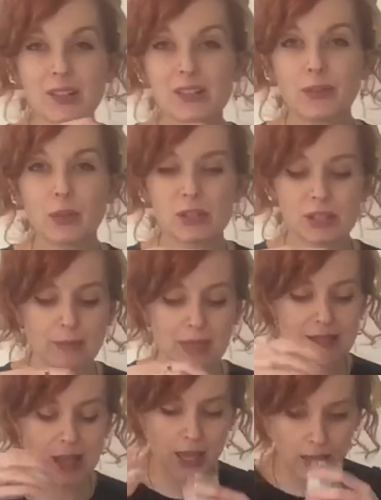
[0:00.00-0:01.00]
So I've got some
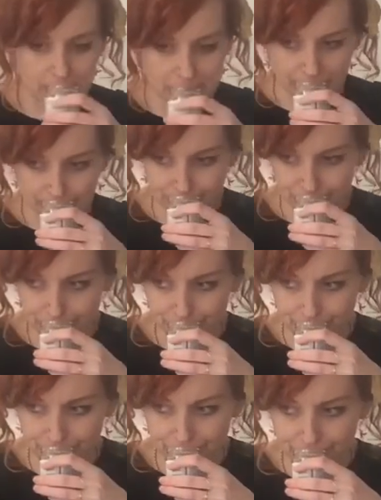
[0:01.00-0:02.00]
mixed herbs.
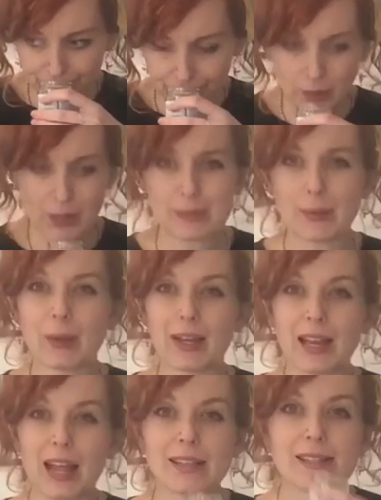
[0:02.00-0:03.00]
They smell quite
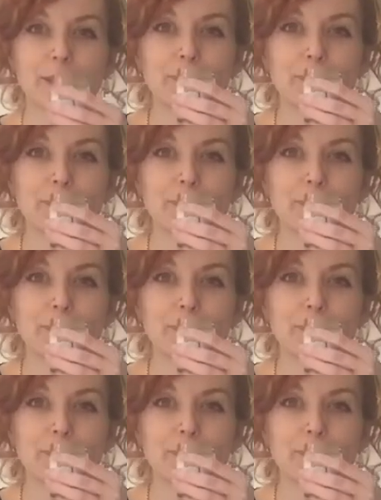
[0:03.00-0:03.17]
nice.